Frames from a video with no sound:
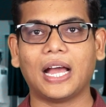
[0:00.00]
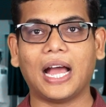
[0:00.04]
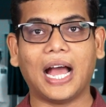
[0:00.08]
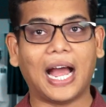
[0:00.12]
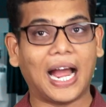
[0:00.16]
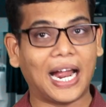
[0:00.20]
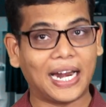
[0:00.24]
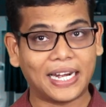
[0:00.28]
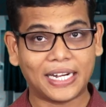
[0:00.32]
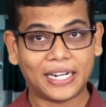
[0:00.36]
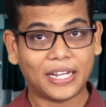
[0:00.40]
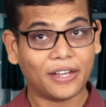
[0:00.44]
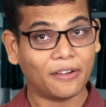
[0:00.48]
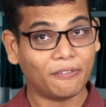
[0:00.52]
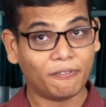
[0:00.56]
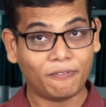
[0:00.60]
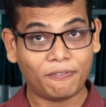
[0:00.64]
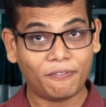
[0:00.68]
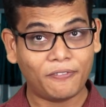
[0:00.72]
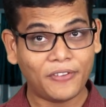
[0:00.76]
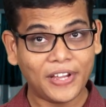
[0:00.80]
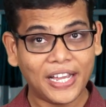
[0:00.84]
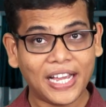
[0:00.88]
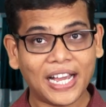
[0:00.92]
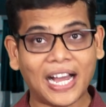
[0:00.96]
and
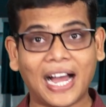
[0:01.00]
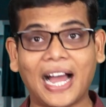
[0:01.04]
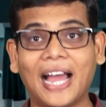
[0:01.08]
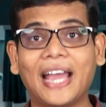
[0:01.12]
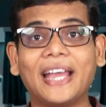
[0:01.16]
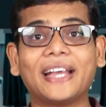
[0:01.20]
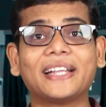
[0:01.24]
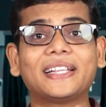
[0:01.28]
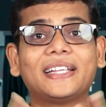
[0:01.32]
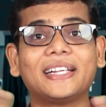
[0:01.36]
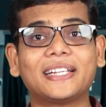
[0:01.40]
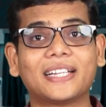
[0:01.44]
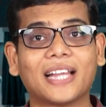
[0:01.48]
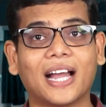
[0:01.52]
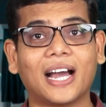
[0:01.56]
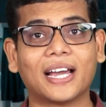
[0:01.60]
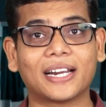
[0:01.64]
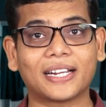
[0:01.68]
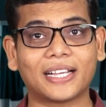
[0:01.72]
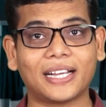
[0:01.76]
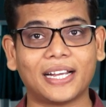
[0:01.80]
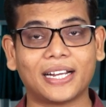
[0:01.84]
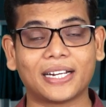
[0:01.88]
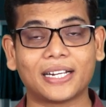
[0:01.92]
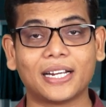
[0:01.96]
we hike the
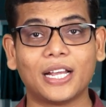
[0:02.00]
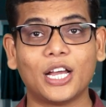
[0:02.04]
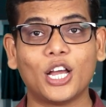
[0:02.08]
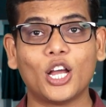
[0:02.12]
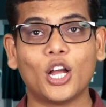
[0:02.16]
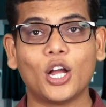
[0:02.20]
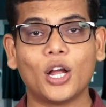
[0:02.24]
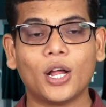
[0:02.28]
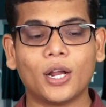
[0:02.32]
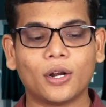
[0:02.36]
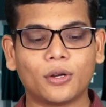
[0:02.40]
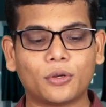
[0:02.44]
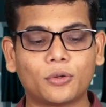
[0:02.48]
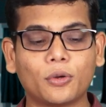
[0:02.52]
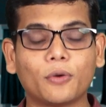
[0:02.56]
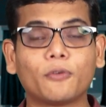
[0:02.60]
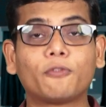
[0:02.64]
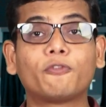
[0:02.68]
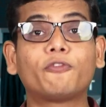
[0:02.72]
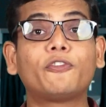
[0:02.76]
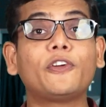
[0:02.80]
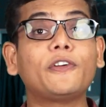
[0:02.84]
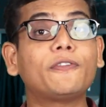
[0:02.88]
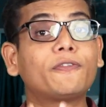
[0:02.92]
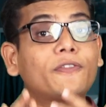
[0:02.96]
target to
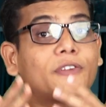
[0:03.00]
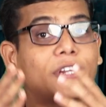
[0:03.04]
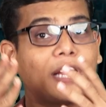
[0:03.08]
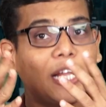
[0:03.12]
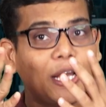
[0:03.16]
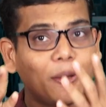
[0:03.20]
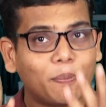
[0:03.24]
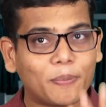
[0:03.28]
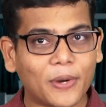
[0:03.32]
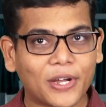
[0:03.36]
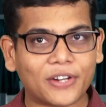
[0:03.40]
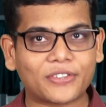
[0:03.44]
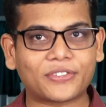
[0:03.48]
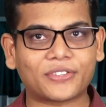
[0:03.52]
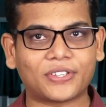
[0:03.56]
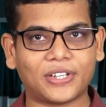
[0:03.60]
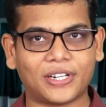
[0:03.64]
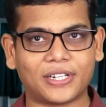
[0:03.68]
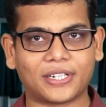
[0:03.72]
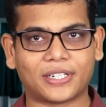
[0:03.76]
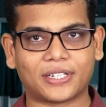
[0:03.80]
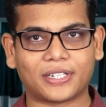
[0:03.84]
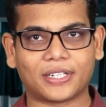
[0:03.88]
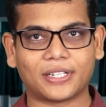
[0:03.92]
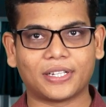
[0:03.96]

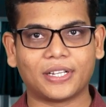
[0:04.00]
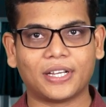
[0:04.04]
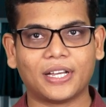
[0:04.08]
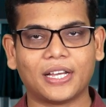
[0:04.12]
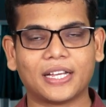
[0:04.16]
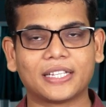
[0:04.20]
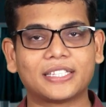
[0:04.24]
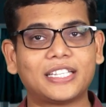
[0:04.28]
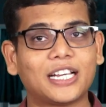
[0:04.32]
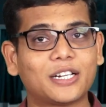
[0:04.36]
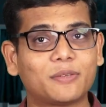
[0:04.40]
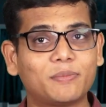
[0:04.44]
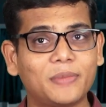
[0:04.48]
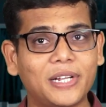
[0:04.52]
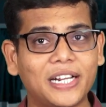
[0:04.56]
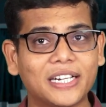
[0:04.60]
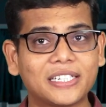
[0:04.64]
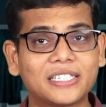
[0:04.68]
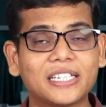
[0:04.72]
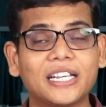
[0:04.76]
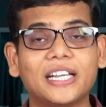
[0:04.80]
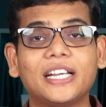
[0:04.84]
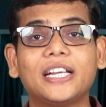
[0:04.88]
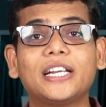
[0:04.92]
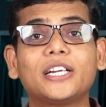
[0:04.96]
50%. That
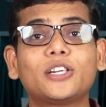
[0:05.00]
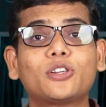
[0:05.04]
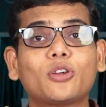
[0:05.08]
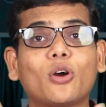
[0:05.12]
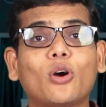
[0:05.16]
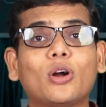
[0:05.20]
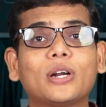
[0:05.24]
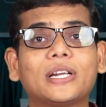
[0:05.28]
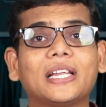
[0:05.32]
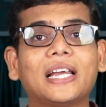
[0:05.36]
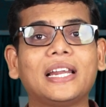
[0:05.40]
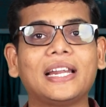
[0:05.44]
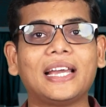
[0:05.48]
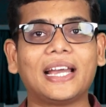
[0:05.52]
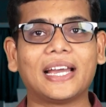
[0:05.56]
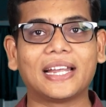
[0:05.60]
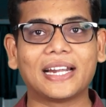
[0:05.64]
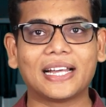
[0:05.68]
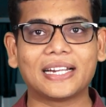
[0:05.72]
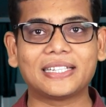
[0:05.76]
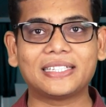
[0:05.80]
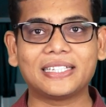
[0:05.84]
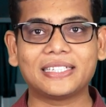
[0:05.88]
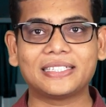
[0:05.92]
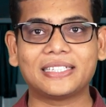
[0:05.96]
means in total
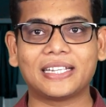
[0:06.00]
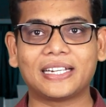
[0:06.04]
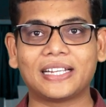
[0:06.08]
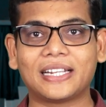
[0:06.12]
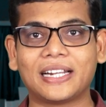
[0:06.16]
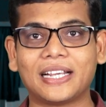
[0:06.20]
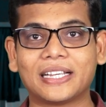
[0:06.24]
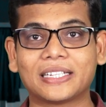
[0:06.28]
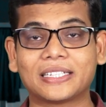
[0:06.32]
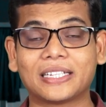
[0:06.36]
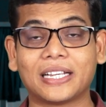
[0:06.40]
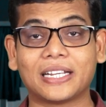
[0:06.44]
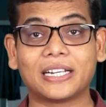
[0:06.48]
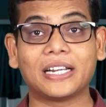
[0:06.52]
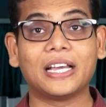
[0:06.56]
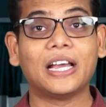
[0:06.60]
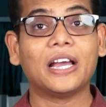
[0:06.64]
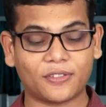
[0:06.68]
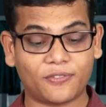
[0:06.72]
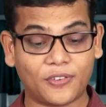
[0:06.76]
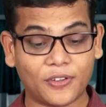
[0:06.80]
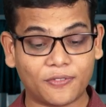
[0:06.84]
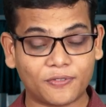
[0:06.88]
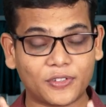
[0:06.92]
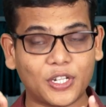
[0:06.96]
energy generation
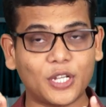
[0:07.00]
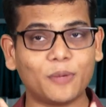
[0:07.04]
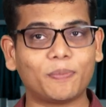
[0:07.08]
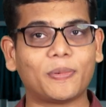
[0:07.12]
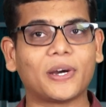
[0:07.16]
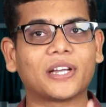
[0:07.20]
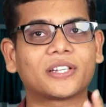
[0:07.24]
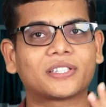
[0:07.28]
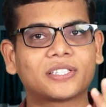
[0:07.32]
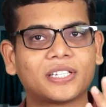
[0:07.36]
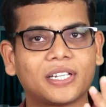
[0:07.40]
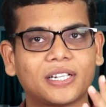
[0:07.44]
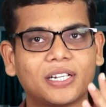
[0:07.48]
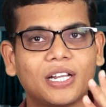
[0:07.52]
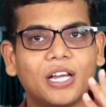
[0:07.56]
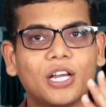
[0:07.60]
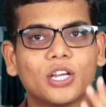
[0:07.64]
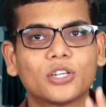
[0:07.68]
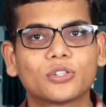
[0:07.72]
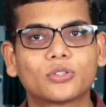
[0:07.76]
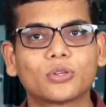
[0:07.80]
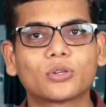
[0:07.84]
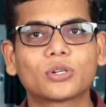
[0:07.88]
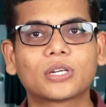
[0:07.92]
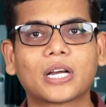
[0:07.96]
50%
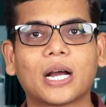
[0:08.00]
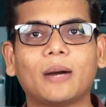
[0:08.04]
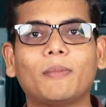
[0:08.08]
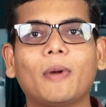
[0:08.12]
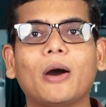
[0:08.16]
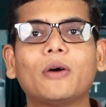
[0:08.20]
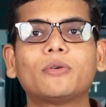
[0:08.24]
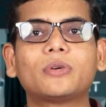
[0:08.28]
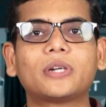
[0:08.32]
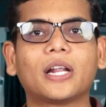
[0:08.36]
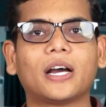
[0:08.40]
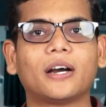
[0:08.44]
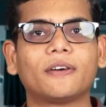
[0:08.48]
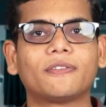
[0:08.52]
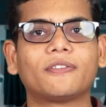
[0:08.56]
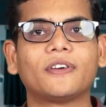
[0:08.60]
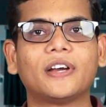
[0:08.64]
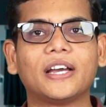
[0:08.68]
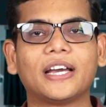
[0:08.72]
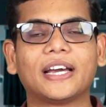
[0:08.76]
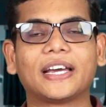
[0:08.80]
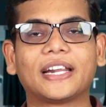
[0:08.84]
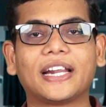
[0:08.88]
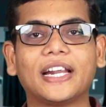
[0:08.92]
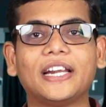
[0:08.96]
should come out of
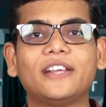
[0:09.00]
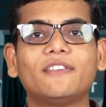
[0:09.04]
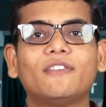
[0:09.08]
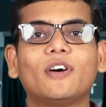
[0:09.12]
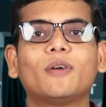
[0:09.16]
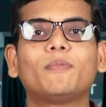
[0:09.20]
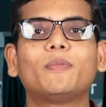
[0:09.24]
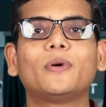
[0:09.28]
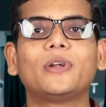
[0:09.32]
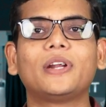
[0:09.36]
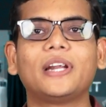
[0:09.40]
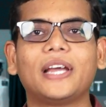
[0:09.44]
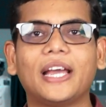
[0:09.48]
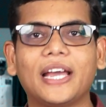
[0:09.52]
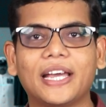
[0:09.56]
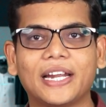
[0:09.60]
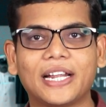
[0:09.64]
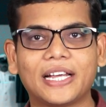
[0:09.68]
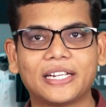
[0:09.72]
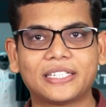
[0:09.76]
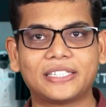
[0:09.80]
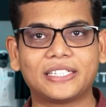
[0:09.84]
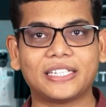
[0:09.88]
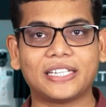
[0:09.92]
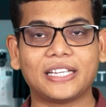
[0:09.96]
renewable
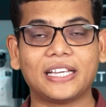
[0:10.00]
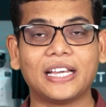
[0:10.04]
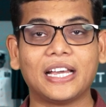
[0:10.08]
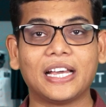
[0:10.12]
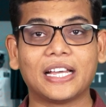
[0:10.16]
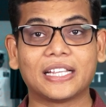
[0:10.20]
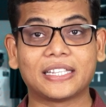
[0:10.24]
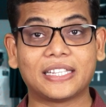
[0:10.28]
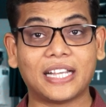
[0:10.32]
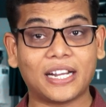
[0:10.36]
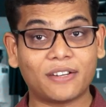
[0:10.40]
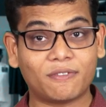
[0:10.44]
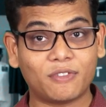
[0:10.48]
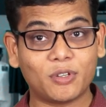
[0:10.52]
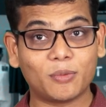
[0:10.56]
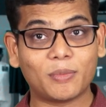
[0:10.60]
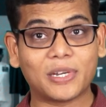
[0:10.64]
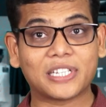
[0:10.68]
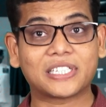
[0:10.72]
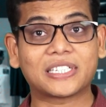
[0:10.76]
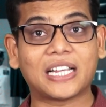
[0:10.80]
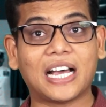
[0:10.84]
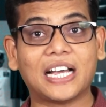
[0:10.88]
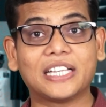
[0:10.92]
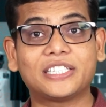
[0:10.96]
energy that we
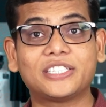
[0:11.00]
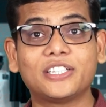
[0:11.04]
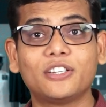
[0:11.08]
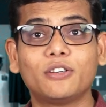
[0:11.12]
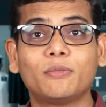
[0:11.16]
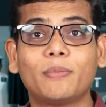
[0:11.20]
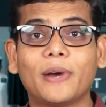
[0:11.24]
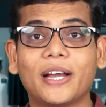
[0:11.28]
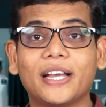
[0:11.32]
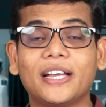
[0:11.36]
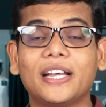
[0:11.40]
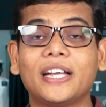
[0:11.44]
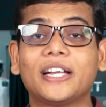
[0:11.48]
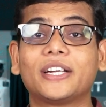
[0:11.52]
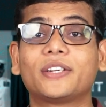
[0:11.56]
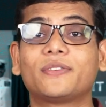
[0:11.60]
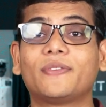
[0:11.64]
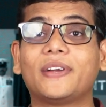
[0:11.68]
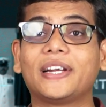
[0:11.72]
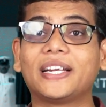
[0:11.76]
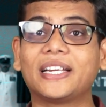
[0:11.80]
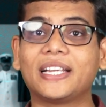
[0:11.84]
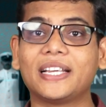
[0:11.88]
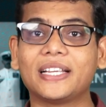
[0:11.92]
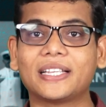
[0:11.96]
must achieve by
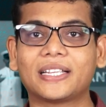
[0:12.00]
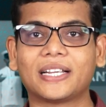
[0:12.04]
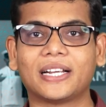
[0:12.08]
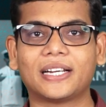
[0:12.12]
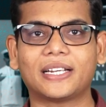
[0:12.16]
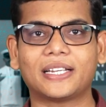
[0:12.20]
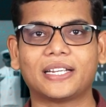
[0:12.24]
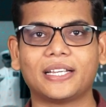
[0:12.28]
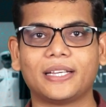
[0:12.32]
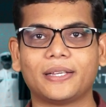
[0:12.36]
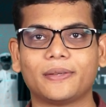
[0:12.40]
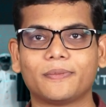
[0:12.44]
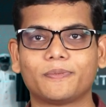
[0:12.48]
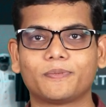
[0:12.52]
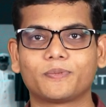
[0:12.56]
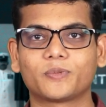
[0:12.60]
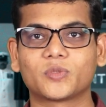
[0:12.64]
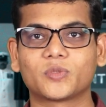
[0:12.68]
2030,